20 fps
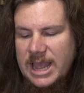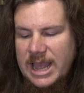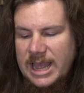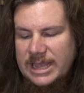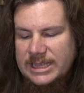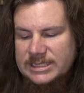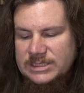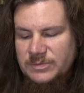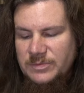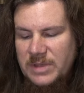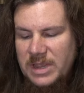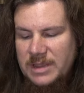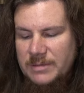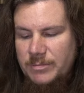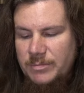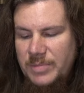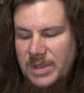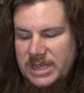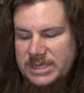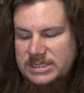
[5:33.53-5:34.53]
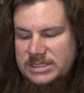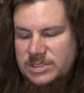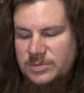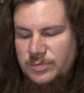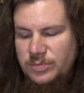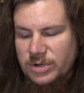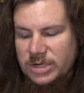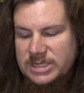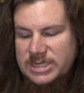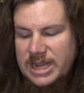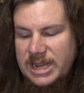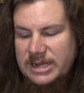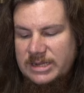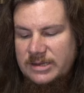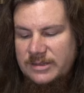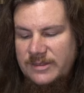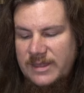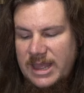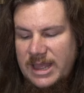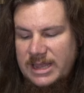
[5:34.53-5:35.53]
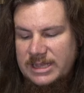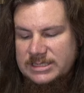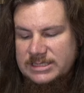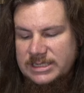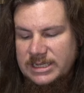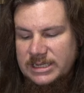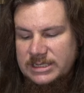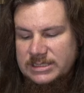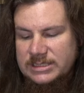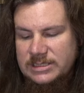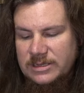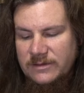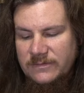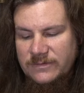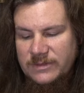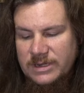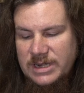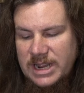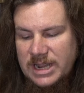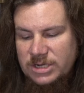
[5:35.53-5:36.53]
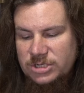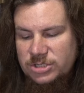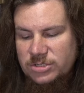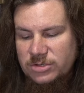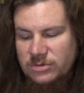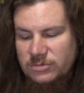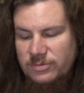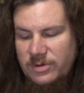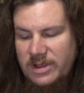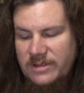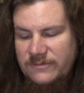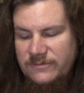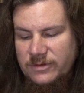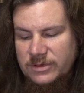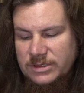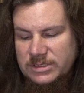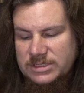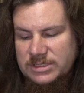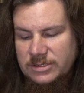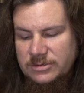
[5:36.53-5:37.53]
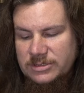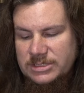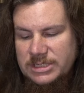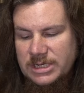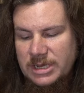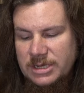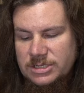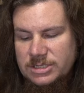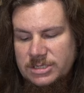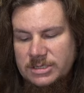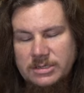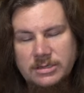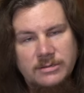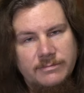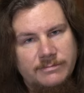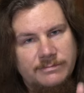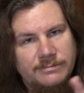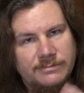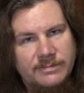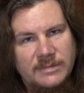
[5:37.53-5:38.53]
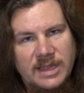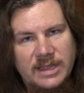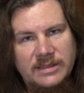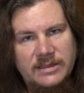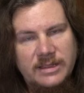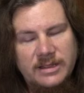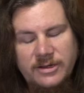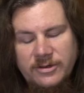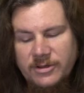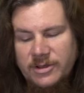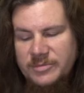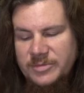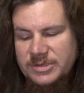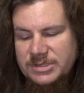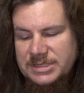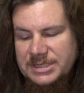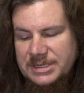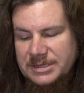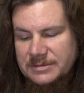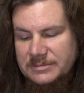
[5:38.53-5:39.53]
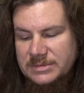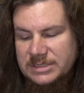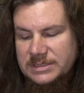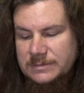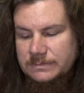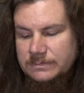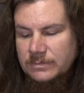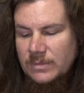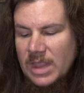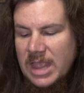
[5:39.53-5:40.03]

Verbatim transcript: as may best protect the assets of the National Rifle Association, not the NRA museums,